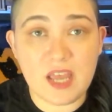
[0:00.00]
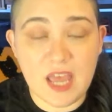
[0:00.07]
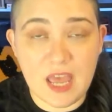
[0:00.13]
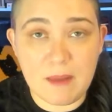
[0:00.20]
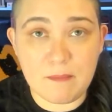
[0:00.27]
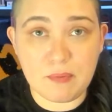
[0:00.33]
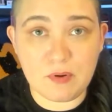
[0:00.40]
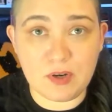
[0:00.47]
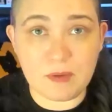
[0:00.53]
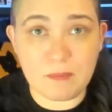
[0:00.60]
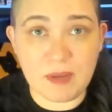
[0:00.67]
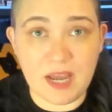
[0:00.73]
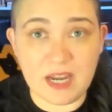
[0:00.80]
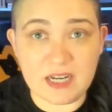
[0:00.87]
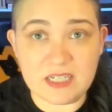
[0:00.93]
and put
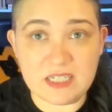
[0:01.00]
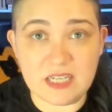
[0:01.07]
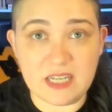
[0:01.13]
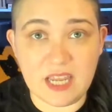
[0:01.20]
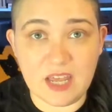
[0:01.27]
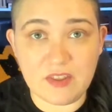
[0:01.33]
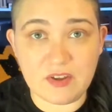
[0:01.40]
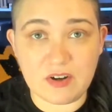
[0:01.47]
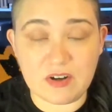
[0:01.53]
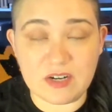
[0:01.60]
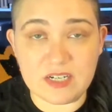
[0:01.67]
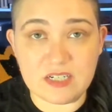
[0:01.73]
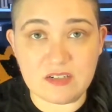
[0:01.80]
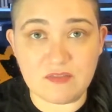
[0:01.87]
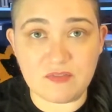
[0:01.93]
back together
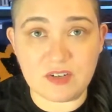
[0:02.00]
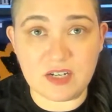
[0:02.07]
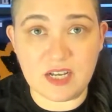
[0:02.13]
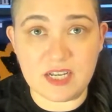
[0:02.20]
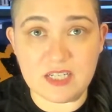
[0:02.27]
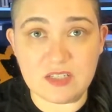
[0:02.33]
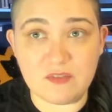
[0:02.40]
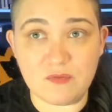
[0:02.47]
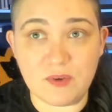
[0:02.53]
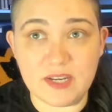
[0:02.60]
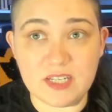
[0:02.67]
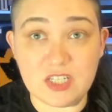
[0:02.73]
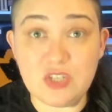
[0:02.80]
in different kinds of ways.